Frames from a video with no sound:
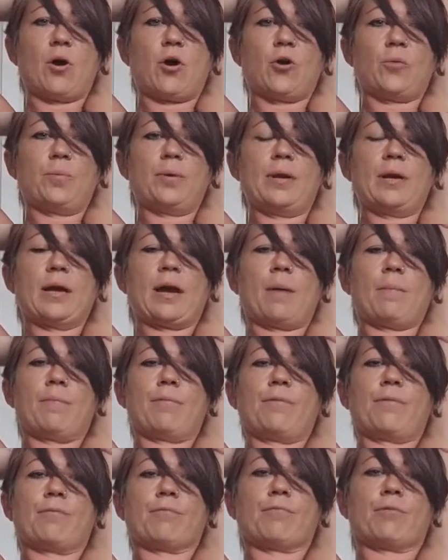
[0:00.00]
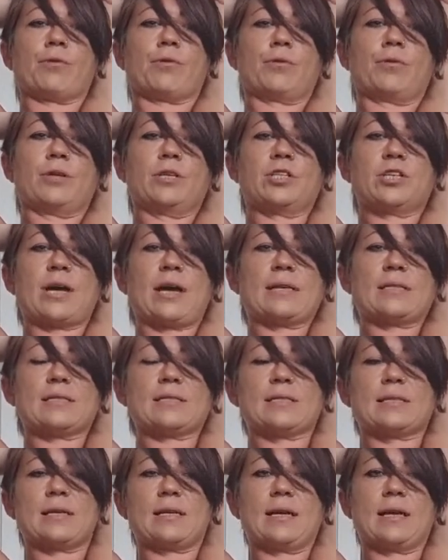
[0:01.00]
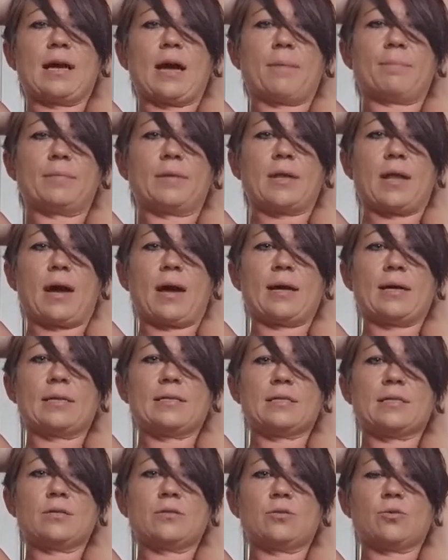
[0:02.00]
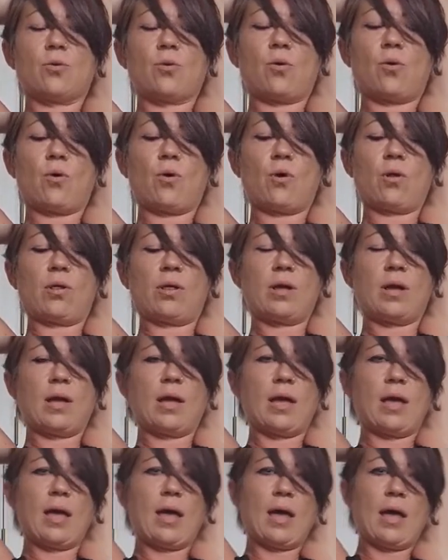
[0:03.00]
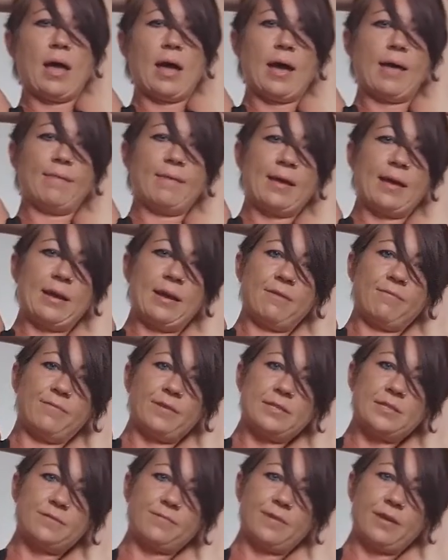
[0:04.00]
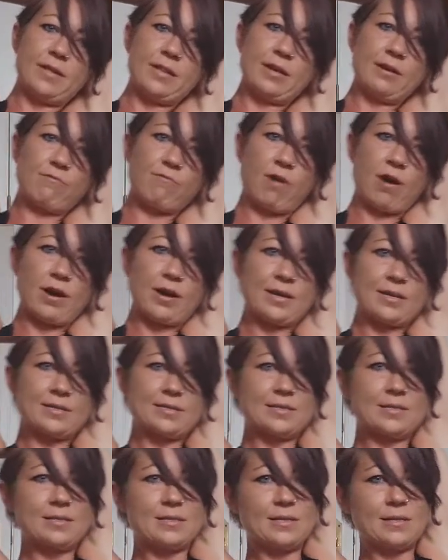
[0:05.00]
opening up through the chest, sitting up nice and tall. And then if it's feeling right,